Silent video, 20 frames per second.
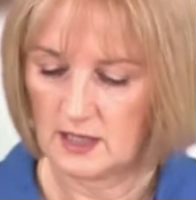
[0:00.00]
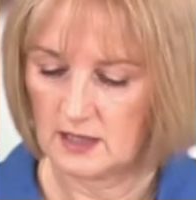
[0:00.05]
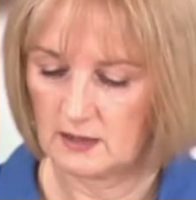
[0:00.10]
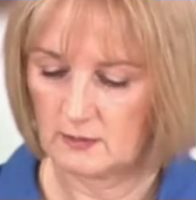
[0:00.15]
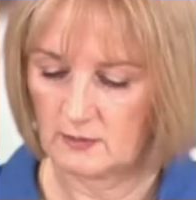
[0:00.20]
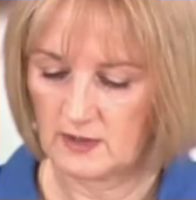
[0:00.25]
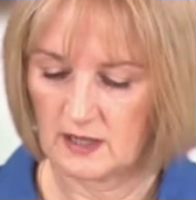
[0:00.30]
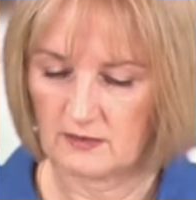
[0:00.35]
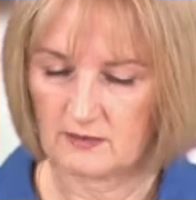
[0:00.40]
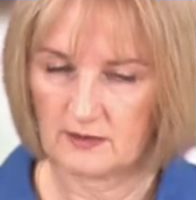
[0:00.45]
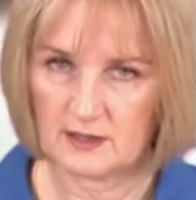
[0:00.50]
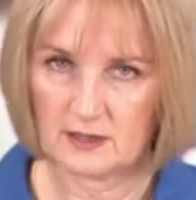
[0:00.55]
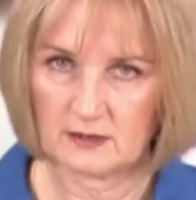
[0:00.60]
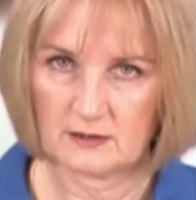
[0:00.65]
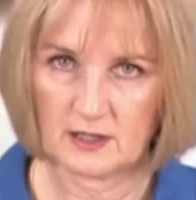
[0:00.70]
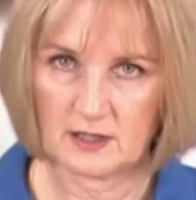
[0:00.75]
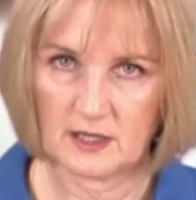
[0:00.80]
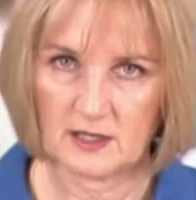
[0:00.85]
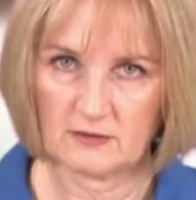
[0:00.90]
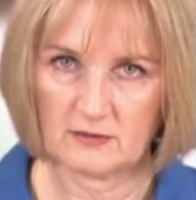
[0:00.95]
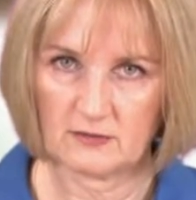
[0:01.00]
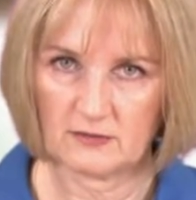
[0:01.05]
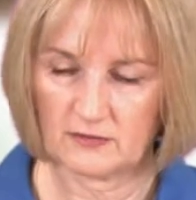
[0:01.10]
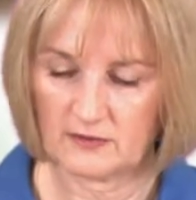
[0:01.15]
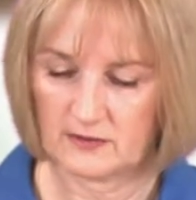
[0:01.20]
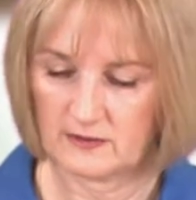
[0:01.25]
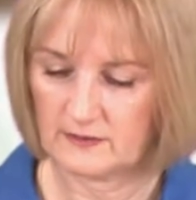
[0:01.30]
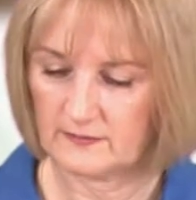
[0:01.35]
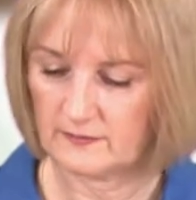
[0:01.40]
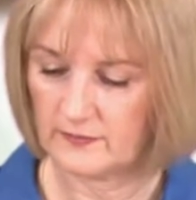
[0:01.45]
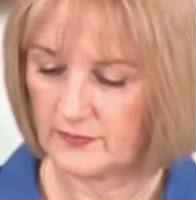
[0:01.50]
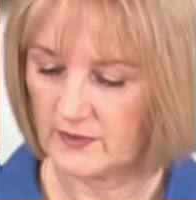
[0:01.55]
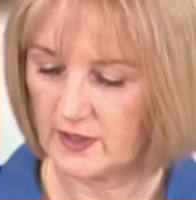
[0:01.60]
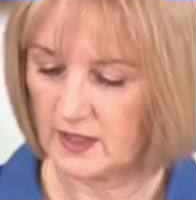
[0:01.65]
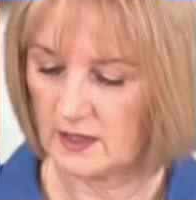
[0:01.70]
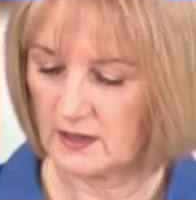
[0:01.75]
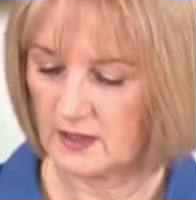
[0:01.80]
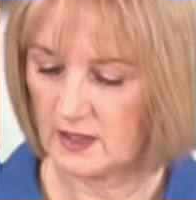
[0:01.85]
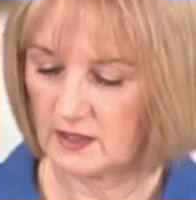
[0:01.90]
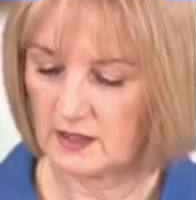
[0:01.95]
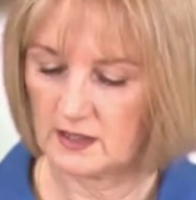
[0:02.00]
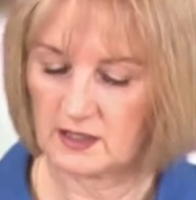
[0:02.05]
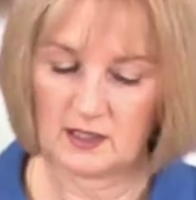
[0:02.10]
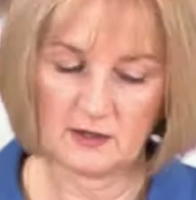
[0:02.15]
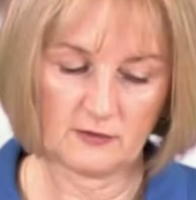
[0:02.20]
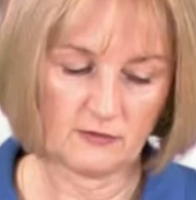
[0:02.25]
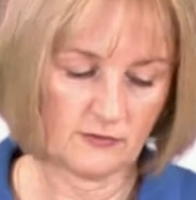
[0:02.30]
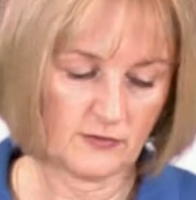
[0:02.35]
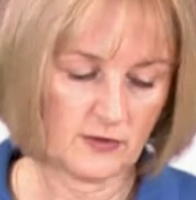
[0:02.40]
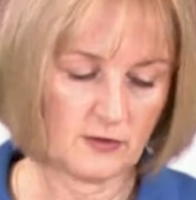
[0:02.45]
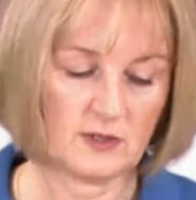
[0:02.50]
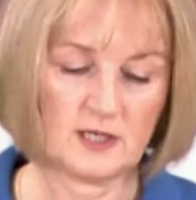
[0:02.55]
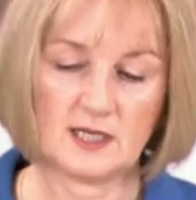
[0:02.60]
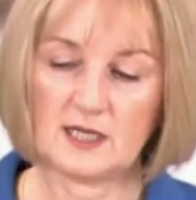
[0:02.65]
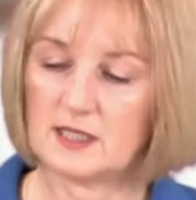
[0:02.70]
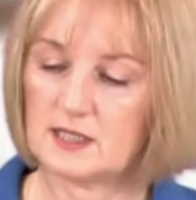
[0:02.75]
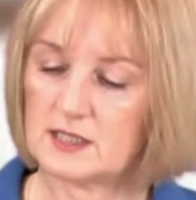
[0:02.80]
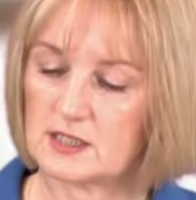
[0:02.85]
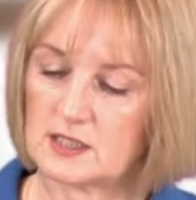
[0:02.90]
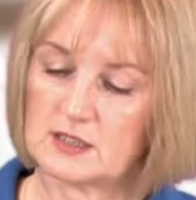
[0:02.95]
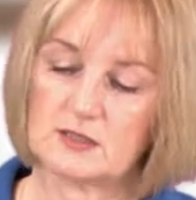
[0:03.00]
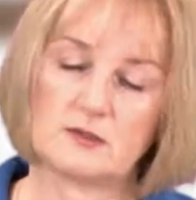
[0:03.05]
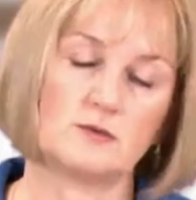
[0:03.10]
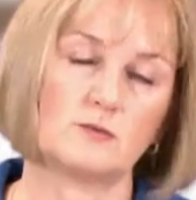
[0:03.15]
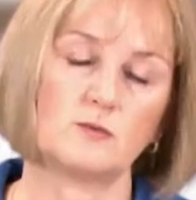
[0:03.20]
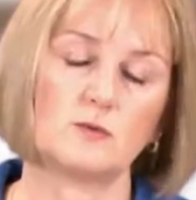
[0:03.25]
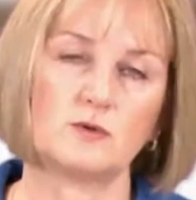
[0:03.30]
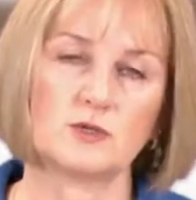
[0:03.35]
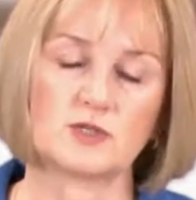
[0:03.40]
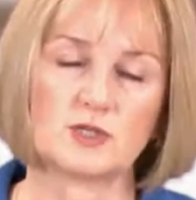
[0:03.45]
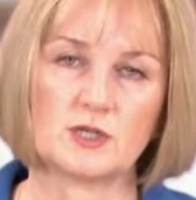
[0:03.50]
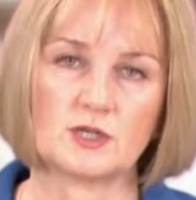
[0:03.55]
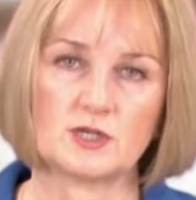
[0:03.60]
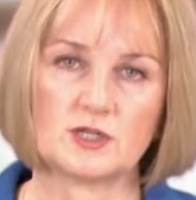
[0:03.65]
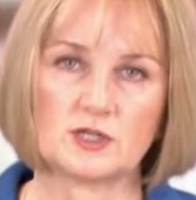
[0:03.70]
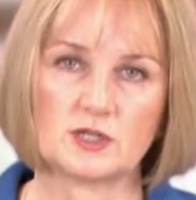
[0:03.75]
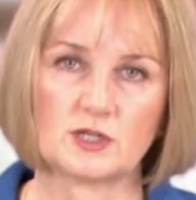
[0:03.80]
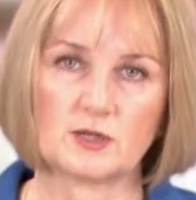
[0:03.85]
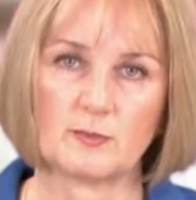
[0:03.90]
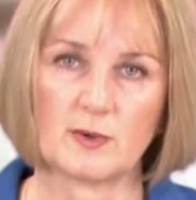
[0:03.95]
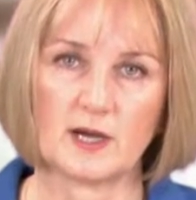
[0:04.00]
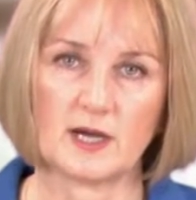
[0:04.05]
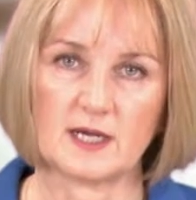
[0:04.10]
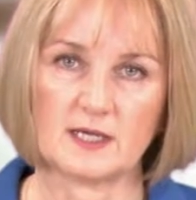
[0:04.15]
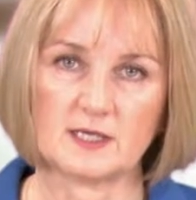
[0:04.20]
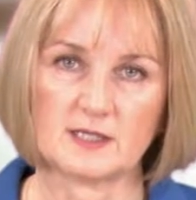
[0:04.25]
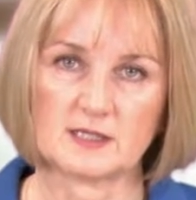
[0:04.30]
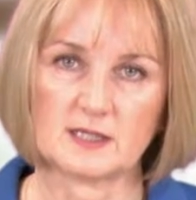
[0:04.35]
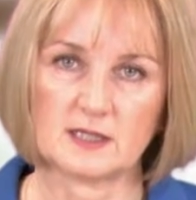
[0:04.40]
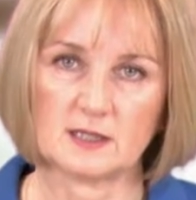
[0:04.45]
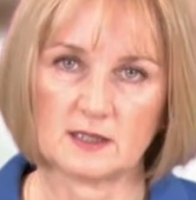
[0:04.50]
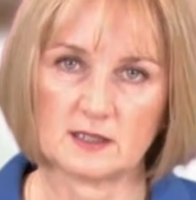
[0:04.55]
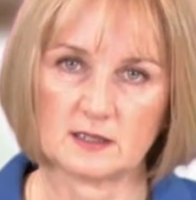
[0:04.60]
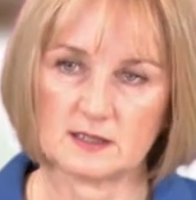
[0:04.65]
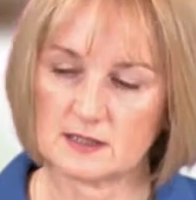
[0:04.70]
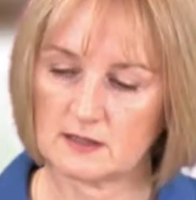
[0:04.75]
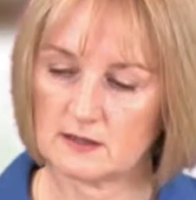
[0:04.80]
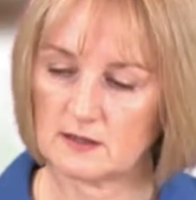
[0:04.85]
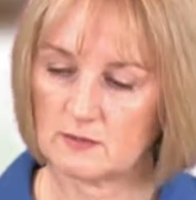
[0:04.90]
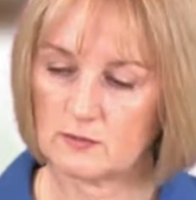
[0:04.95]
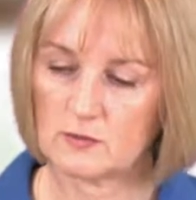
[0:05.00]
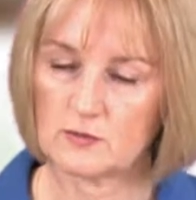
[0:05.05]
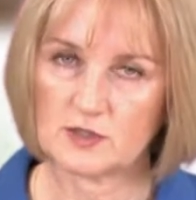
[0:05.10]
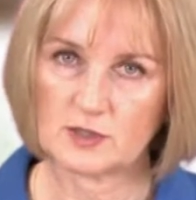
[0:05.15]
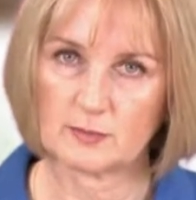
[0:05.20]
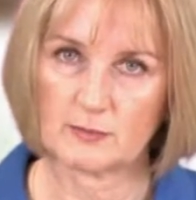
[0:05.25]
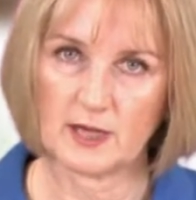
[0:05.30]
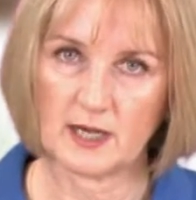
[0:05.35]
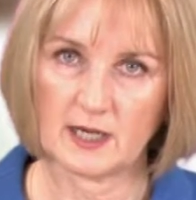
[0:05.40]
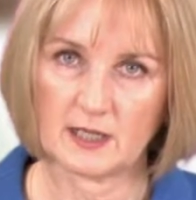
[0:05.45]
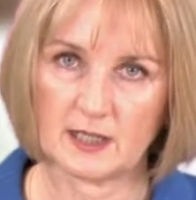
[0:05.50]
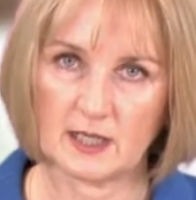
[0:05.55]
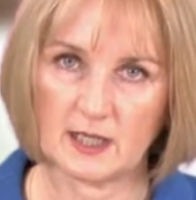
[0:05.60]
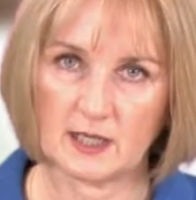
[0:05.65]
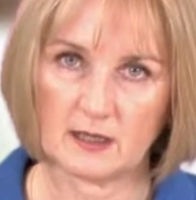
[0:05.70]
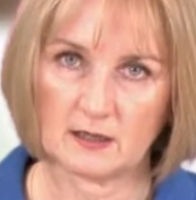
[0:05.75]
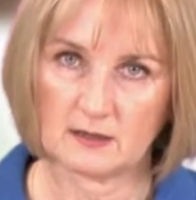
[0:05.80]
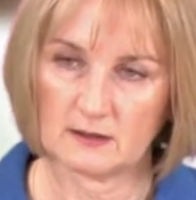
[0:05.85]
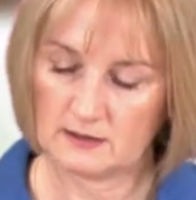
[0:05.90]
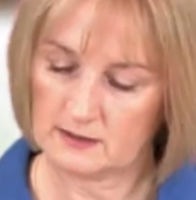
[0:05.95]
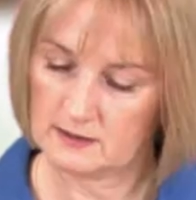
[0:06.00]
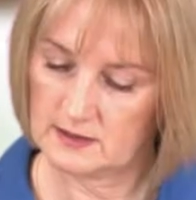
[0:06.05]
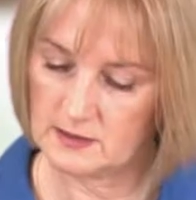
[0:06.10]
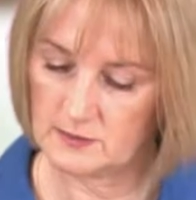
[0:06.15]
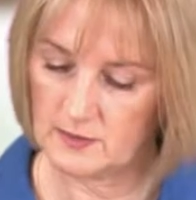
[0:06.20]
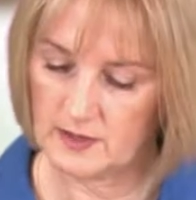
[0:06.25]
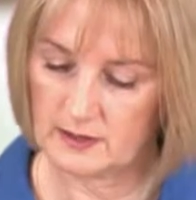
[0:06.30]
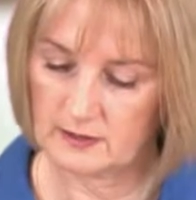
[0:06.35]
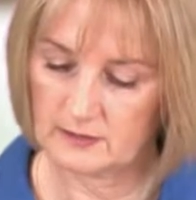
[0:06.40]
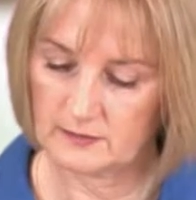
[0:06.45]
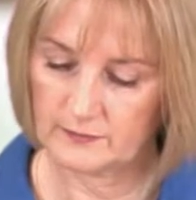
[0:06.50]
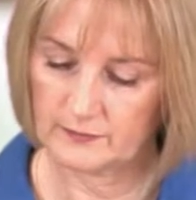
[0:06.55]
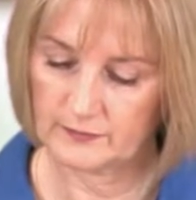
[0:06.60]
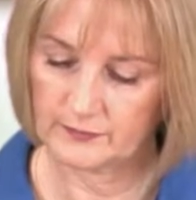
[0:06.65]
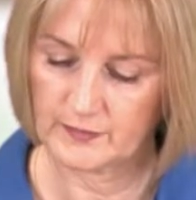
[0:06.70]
Then we have a little knife, and then if you need to water your sugar paste, then there's a water pen here as well.